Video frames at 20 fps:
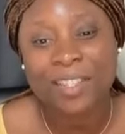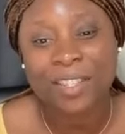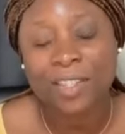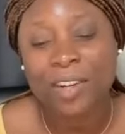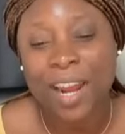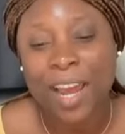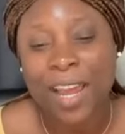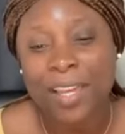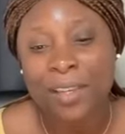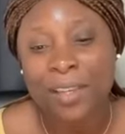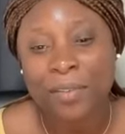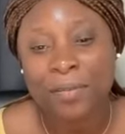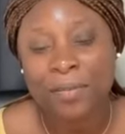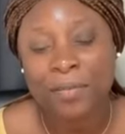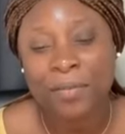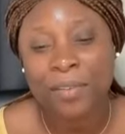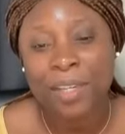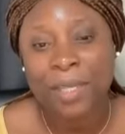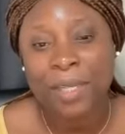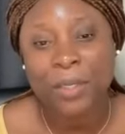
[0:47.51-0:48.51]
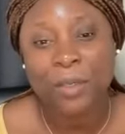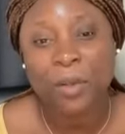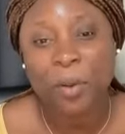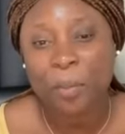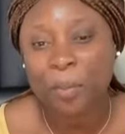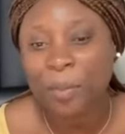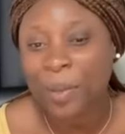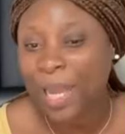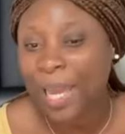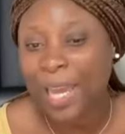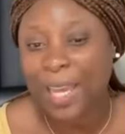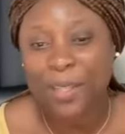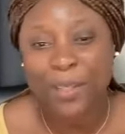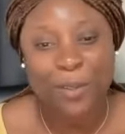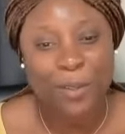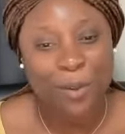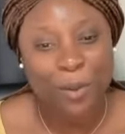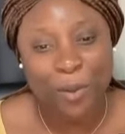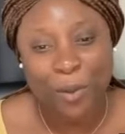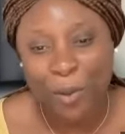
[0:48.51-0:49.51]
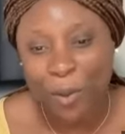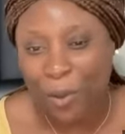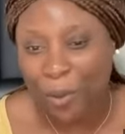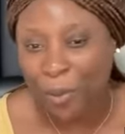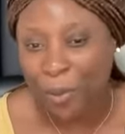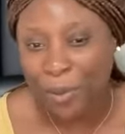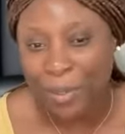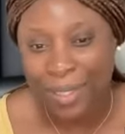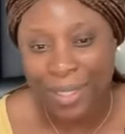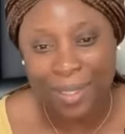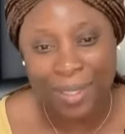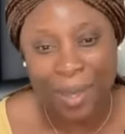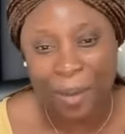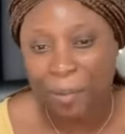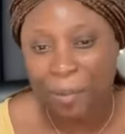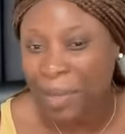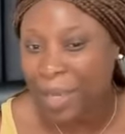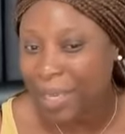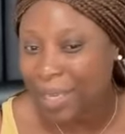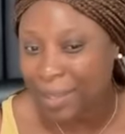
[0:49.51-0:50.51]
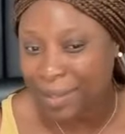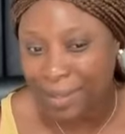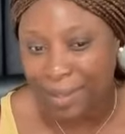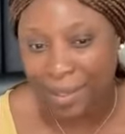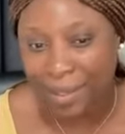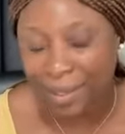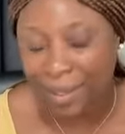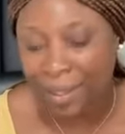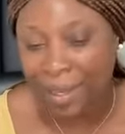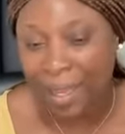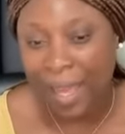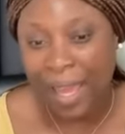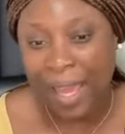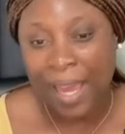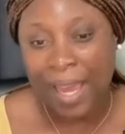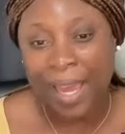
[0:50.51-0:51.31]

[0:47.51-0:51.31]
drive, your plan, your goals is amazing.